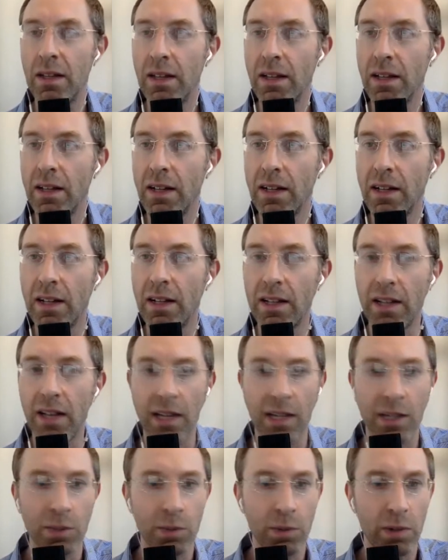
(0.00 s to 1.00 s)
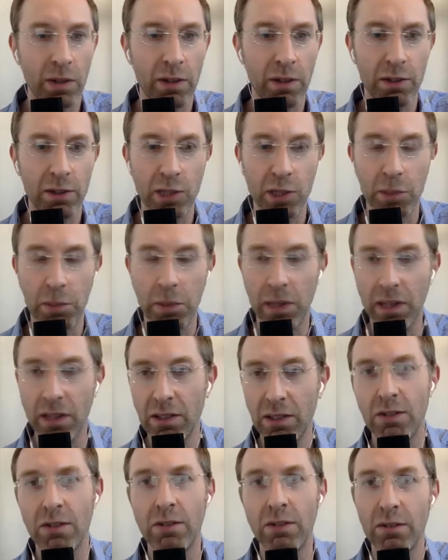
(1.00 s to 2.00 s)
I guess one of those is me,
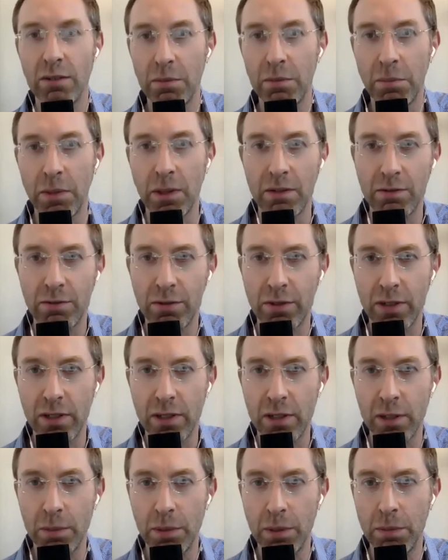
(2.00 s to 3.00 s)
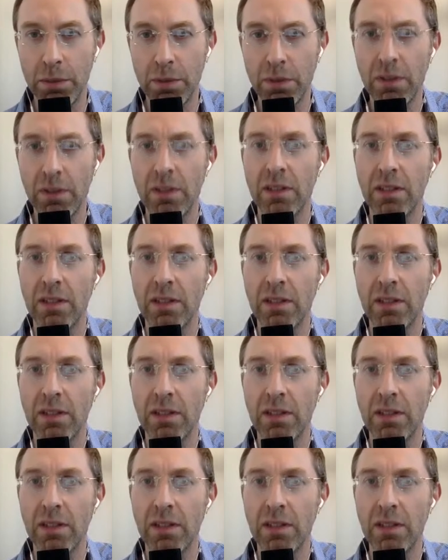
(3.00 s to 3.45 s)
so me and 4 other people,